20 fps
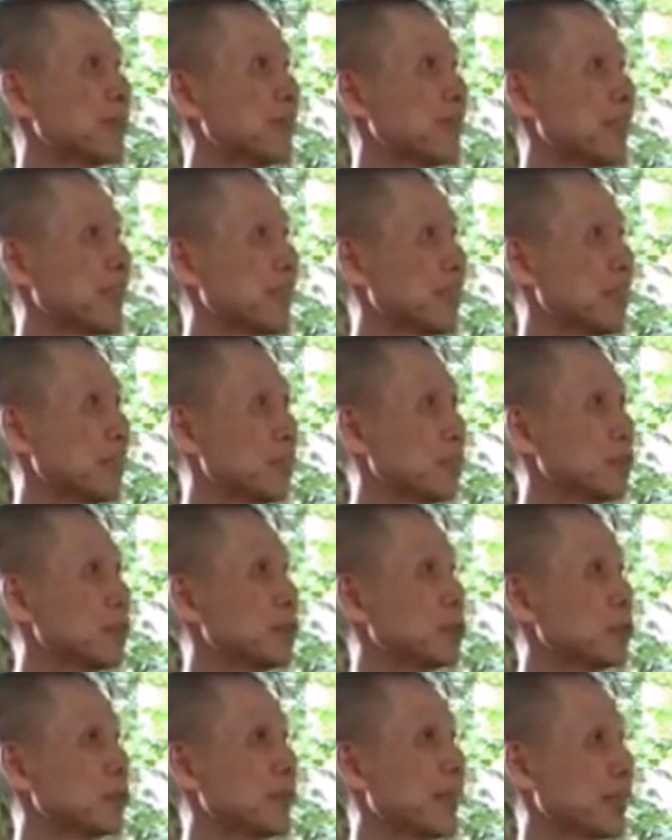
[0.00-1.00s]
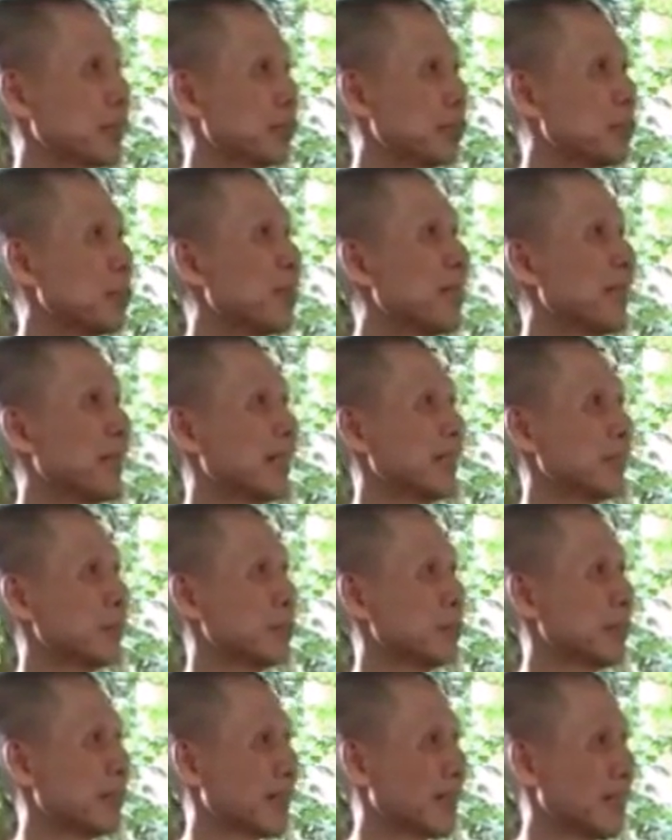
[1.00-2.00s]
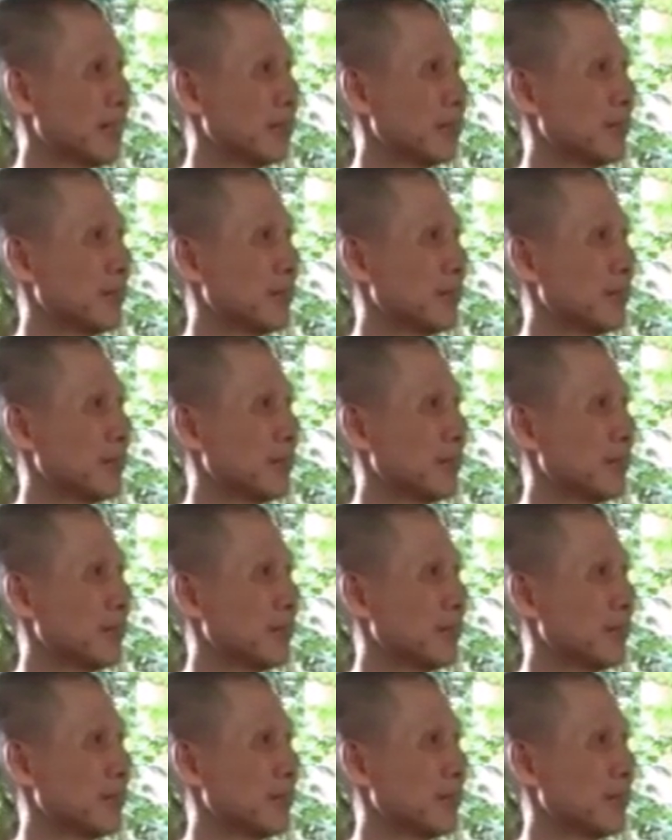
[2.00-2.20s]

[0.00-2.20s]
mind become neutral,